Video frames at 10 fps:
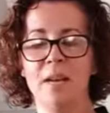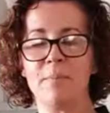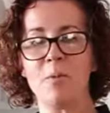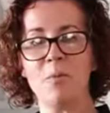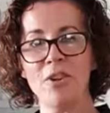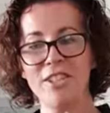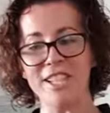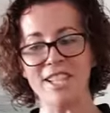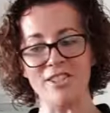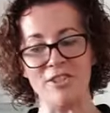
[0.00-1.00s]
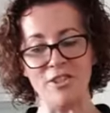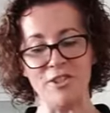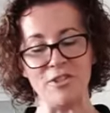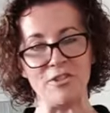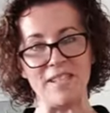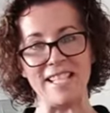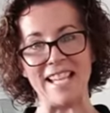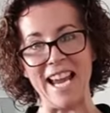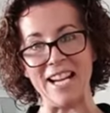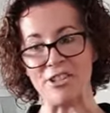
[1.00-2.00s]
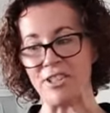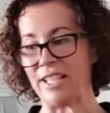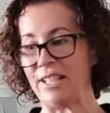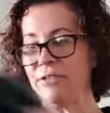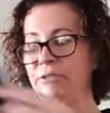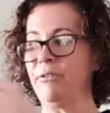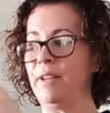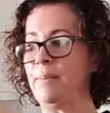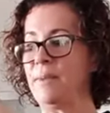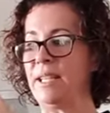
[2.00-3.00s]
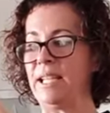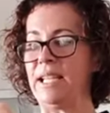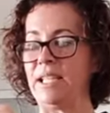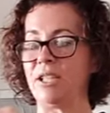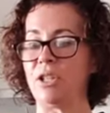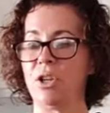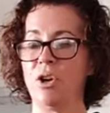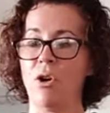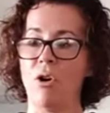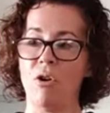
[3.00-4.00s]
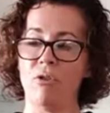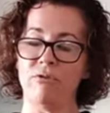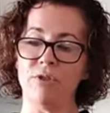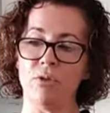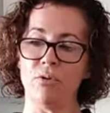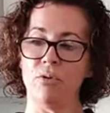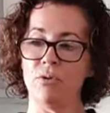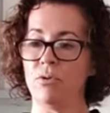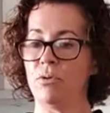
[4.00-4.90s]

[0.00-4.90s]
But what you can do is actually flip the lid of your